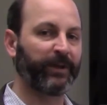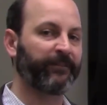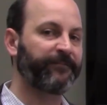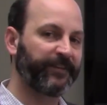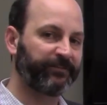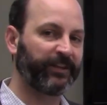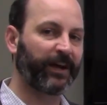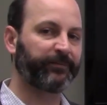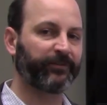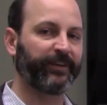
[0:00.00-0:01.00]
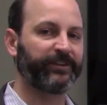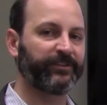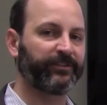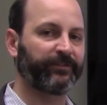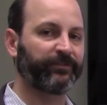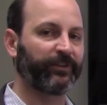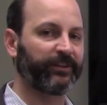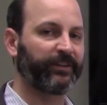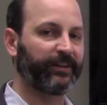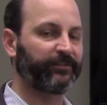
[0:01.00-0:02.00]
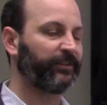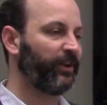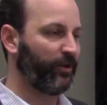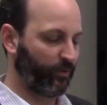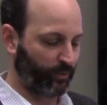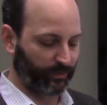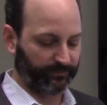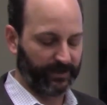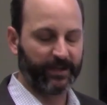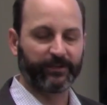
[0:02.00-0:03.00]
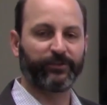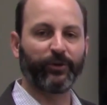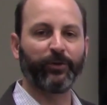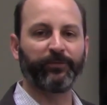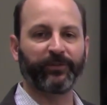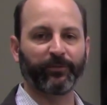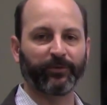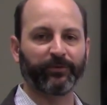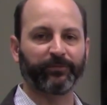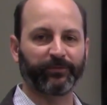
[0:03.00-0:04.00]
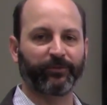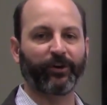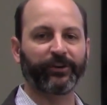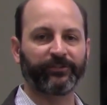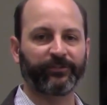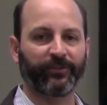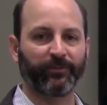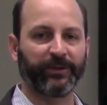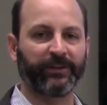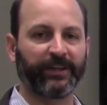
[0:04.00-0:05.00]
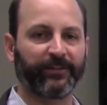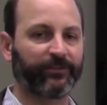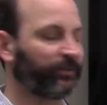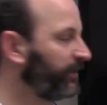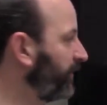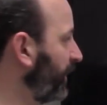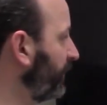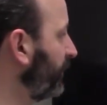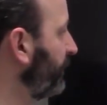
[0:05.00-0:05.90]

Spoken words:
We had 50 observations of strength tests, or tubes that were crushed so that we could get the strength test.